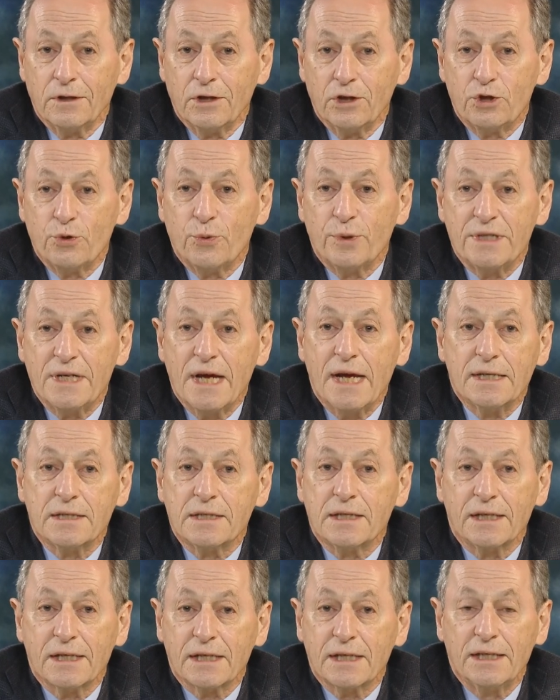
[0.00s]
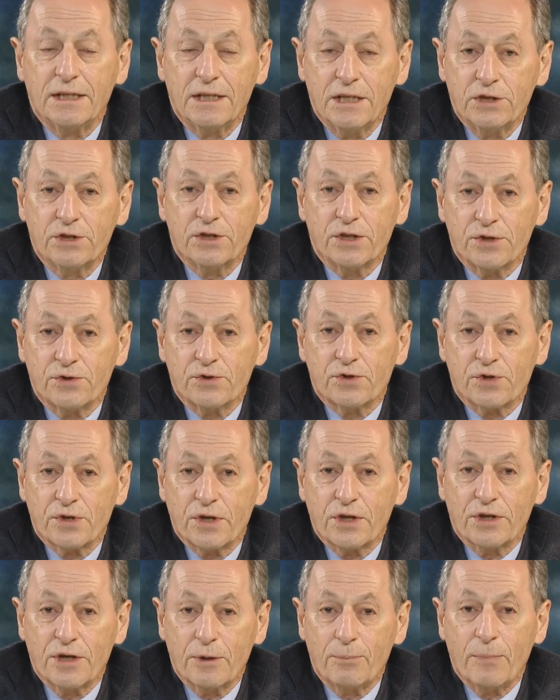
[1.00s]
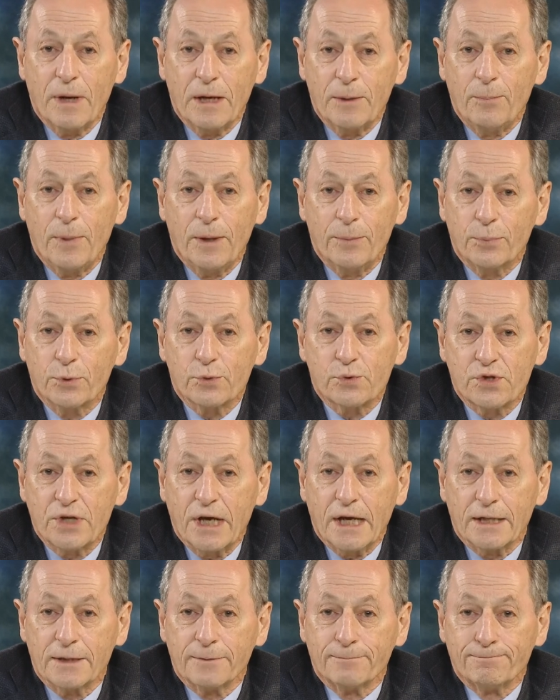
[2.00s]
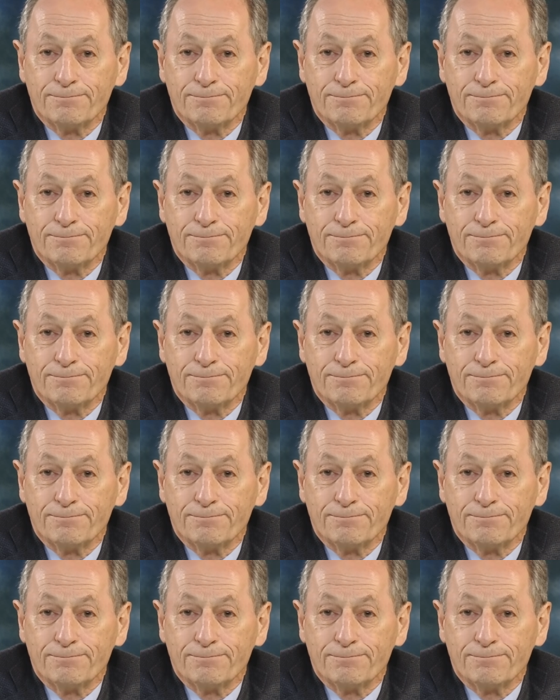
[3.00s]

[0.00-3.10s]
to attend to the conditions that made people sick?